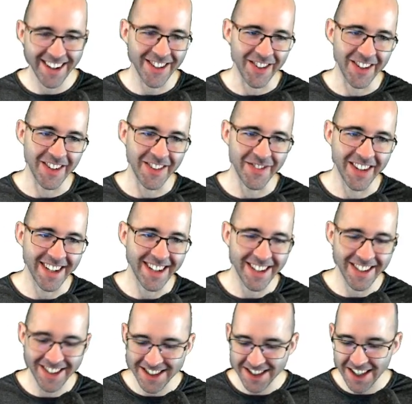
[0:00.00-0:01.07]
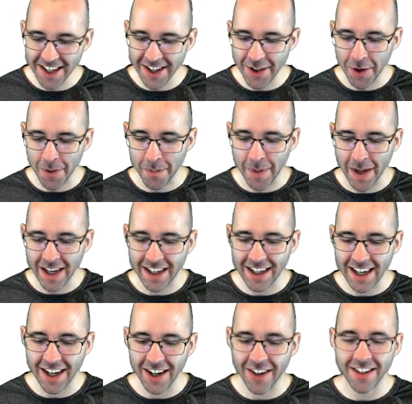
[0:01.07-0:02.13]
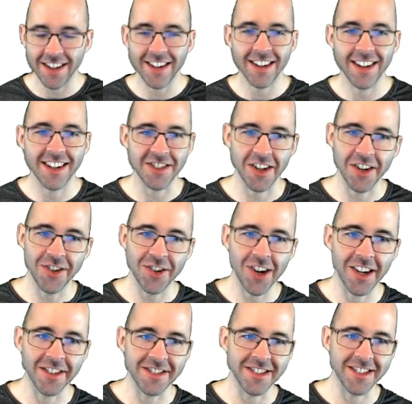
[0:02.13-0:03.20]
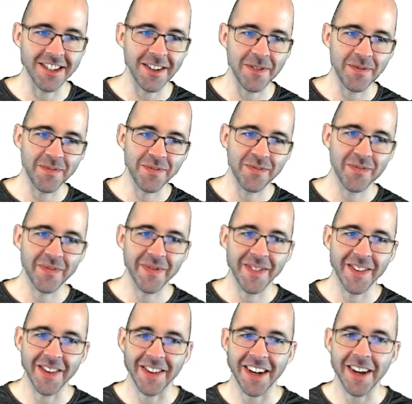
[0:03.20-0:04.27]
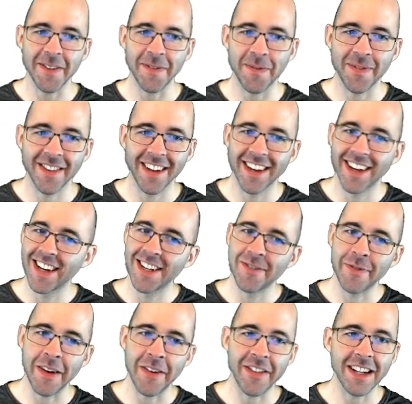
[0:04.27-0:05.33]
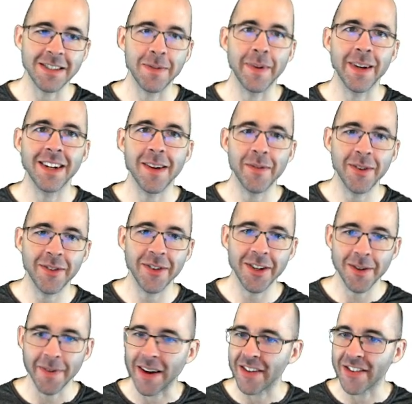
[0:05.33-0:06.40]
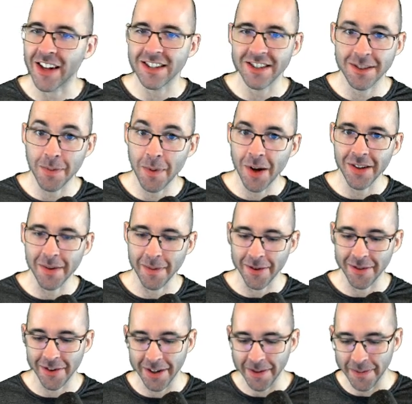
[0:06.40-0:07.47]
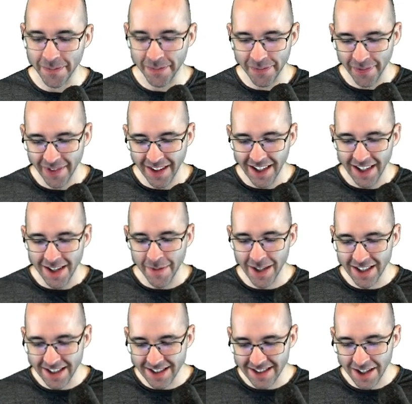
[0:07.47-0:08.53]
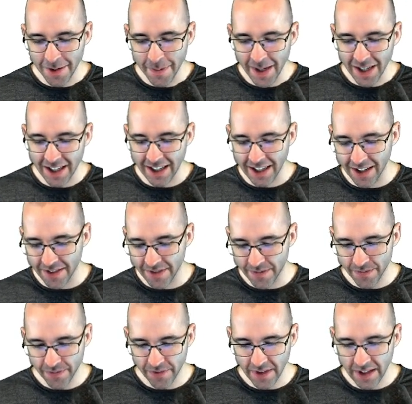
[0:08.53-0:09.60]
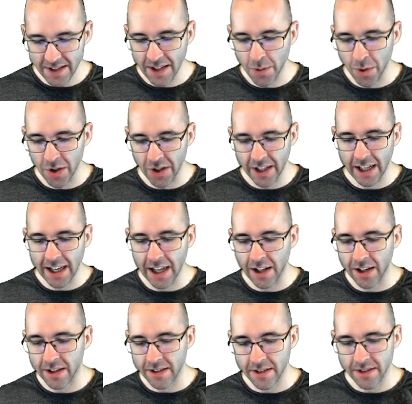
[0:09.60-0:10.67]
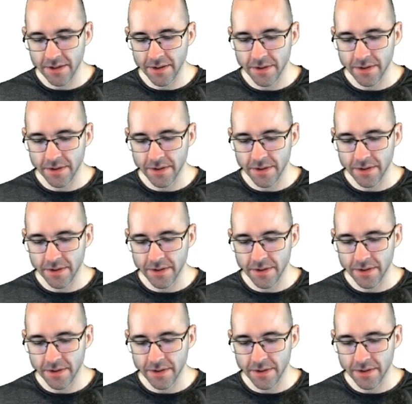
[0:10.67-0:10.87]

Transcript: oh, um, let's say that your bank account has $100 in it. Okay, maybe that's a big number for you, maybe that's a small number for you. But let's say your bank account, let's say we're looking at